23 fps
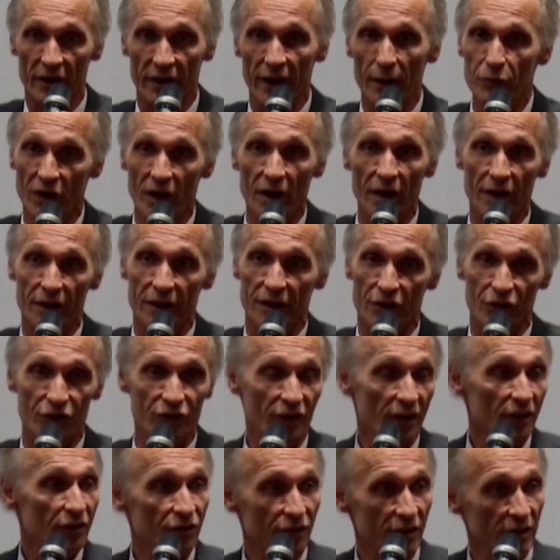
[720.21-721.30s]
And I'm telling you, at
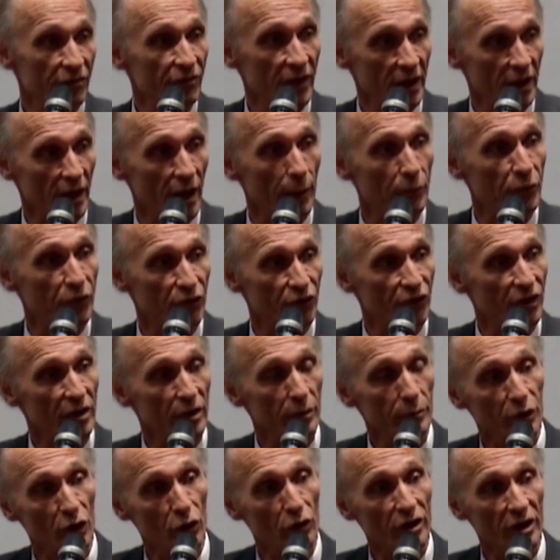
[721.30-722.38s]
60 feet up to see the
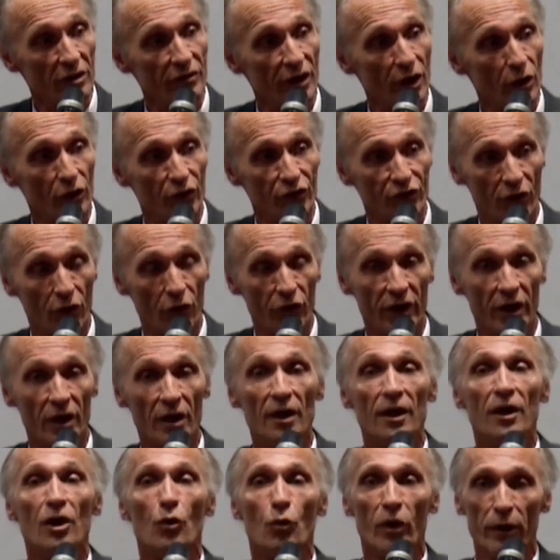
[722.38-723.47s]
beauty of Arizona,
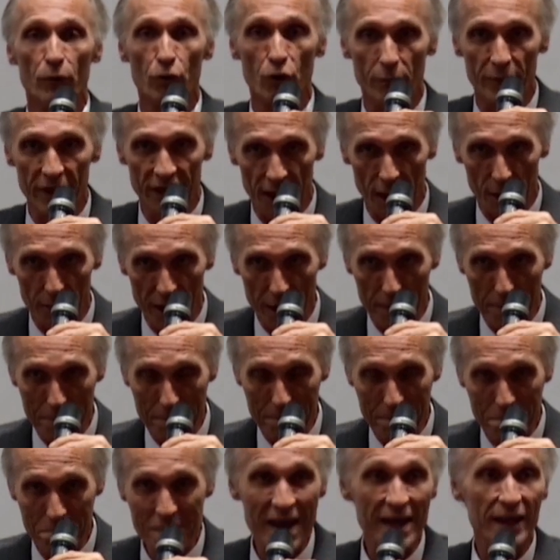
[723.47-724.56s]
we will become a
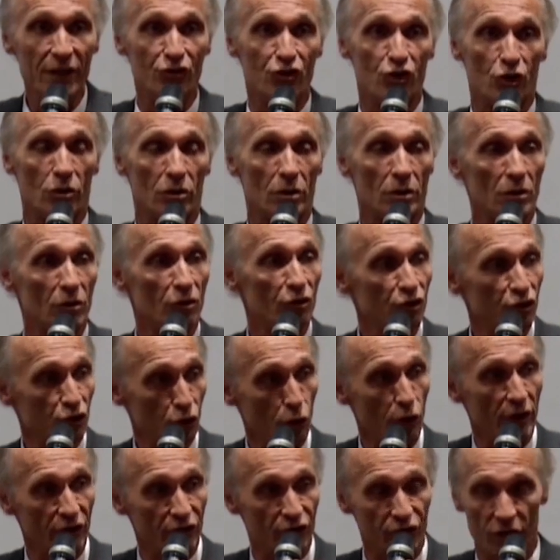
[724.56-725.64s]
major
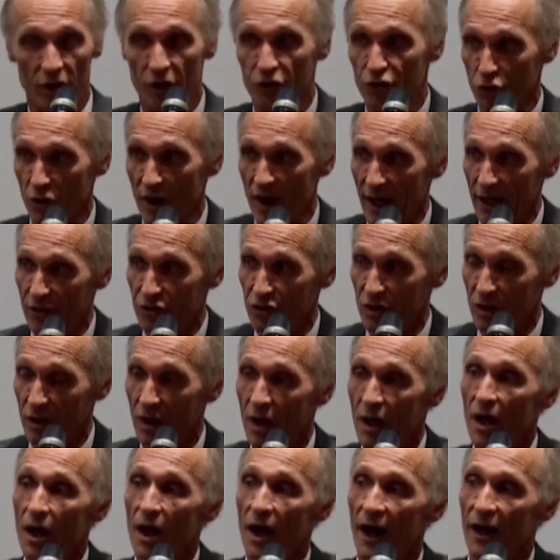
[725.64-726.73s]
tourist attraction.
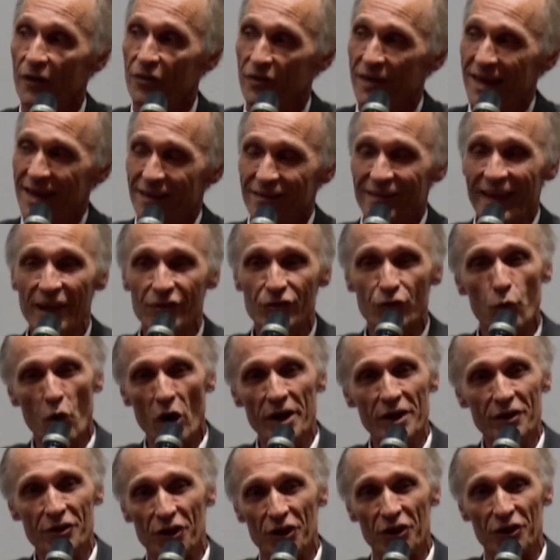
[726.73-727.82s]
I think that's
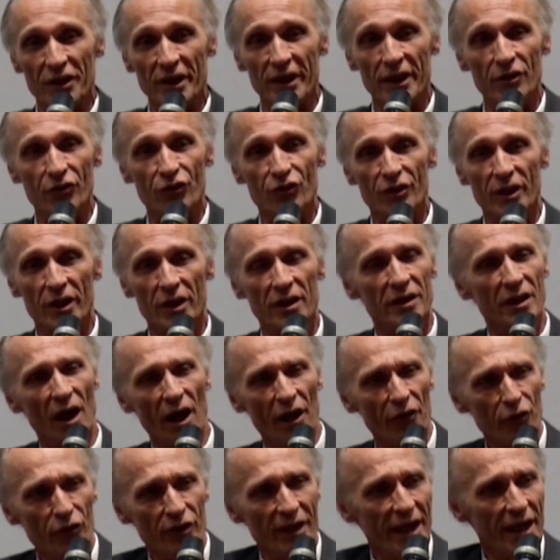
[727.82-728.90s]
one of the things that
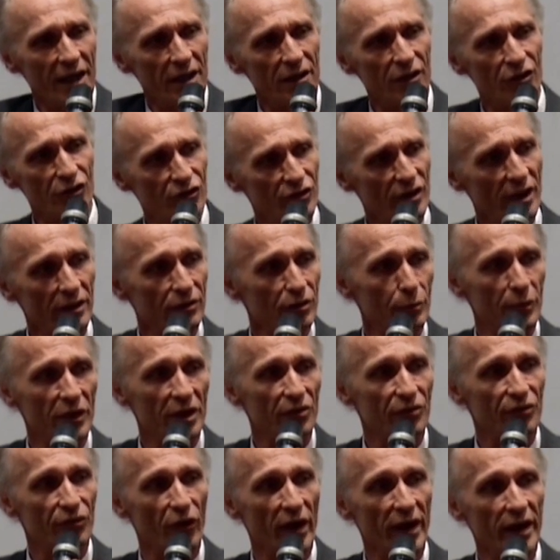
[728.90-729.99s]
other candidates tend to be
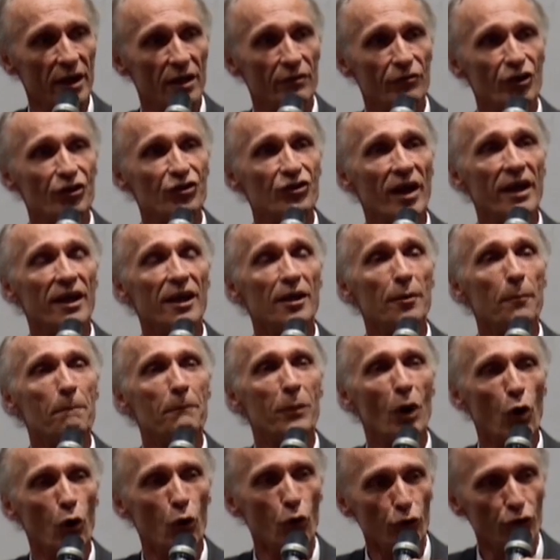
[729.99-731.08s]
afraid of is taking
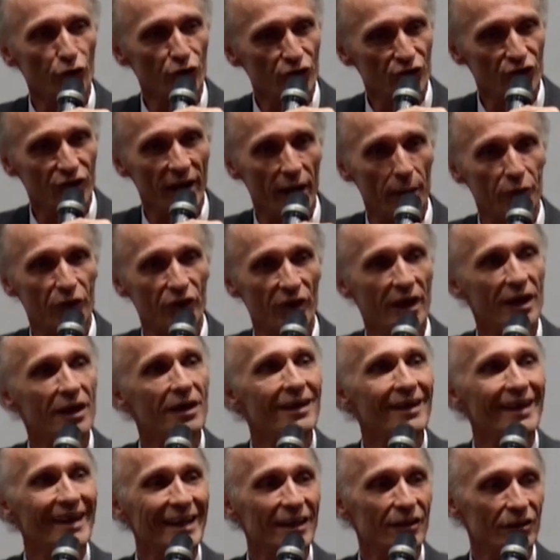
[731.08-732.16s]
bold steps
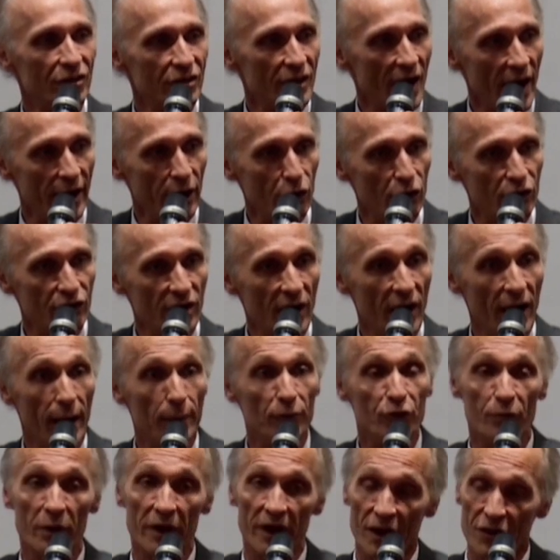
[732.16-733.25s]
in dire
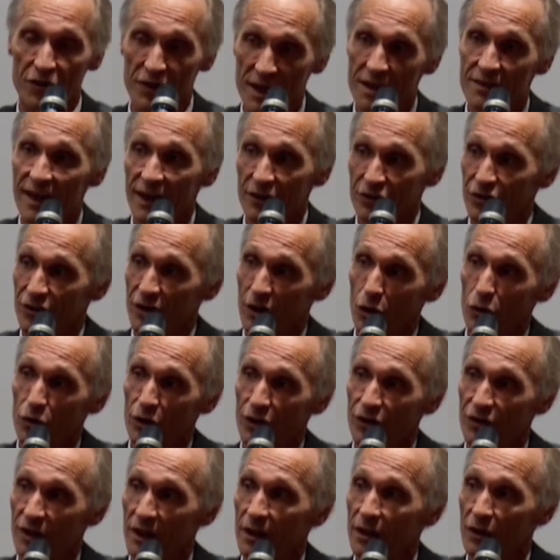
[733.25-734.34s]
times. But I think that's the
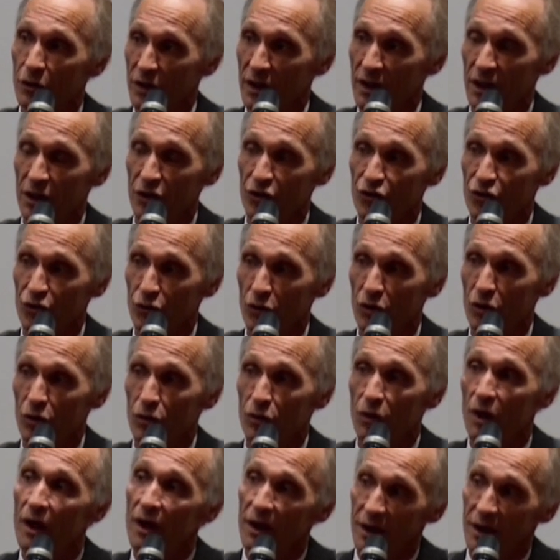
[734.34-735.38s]
only thing that'll get us through.